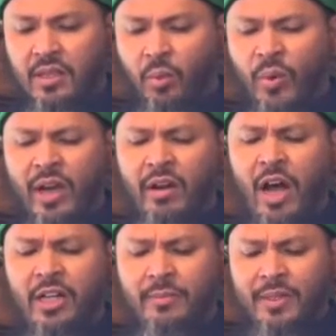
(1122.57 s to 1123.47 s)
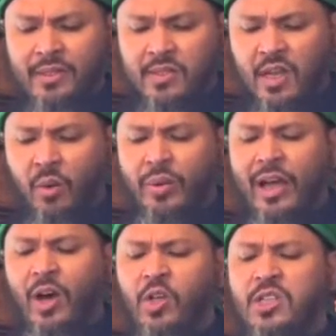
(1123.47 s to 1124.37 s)
We are Ottomans. We
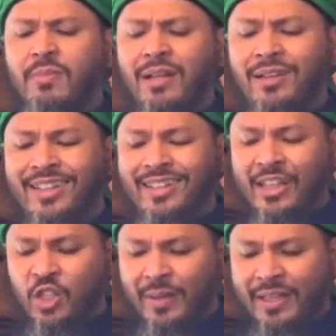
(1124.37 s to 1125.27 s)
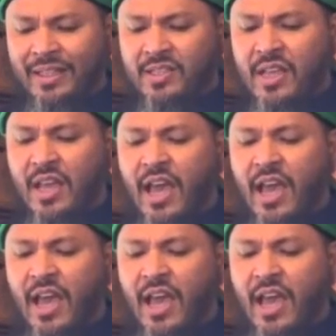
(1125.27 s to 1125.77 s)
are Osmanlı Naqshbandis.